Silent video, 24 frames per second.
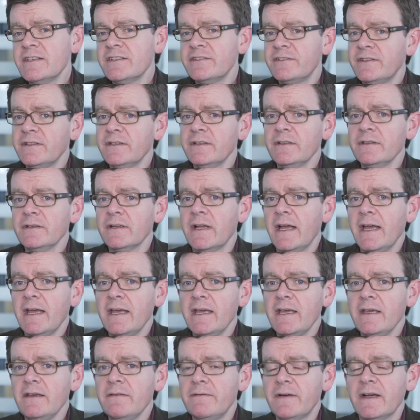still
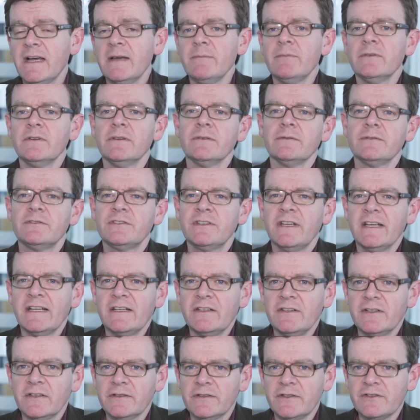a viable
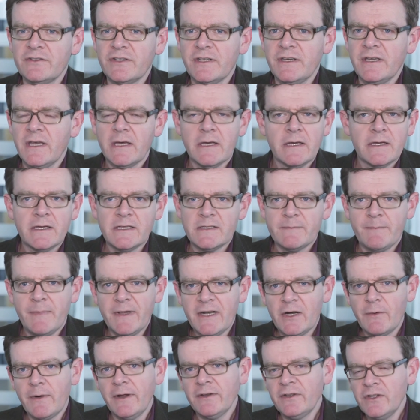technology? It's
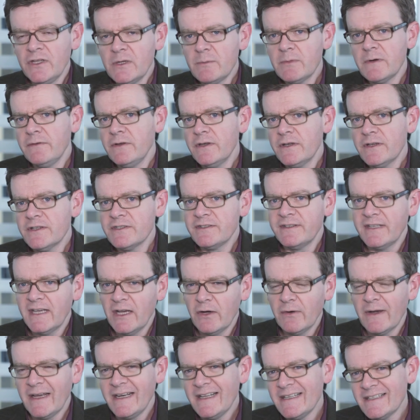been around a number of years
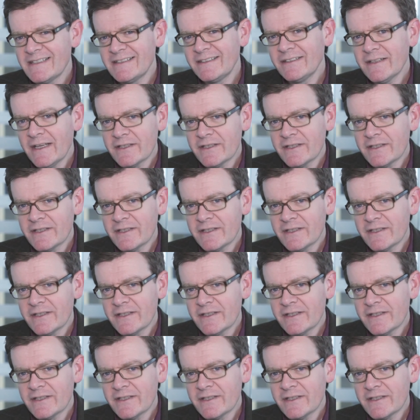now, and it still